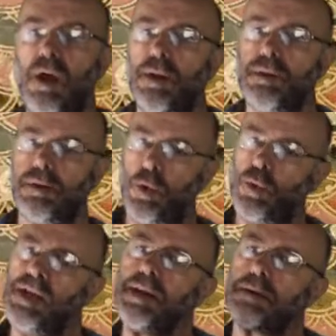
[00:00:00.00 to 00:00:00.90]

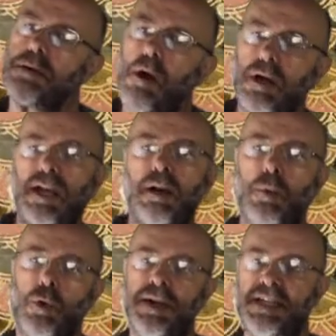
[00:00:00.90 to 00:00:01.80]
So let's talk a little
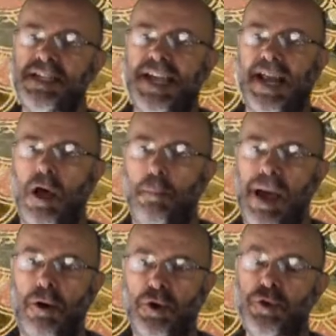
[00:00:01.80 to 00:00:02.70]
more in detail
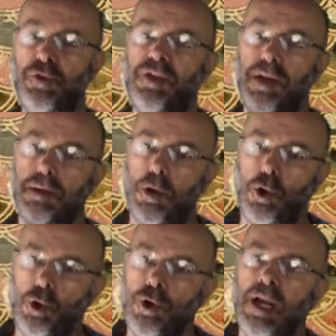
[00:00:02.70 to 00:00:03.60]
about who these
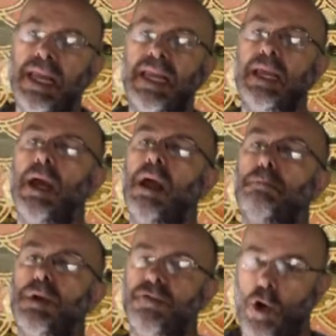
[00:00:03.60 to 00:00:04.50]
early
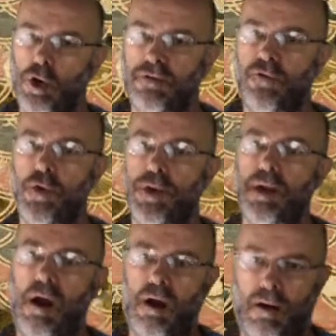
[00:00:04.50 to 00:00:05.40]
mythographers
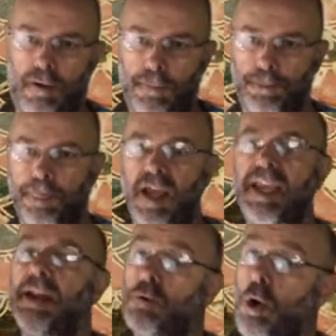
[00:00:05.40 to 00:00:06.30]
are.
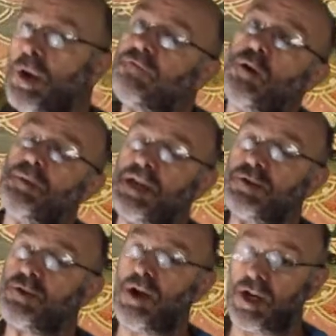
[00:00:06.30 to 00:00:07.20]
Again, quoting from the
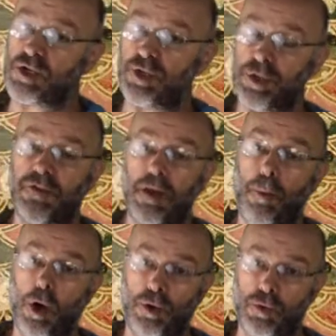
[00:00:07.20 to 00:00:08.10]
introduction to the
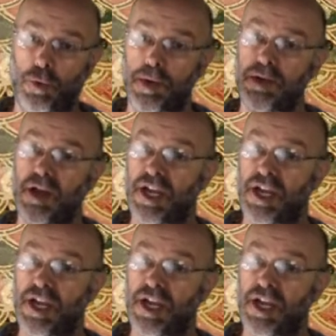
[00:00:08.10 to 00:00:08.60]
Apollodorus and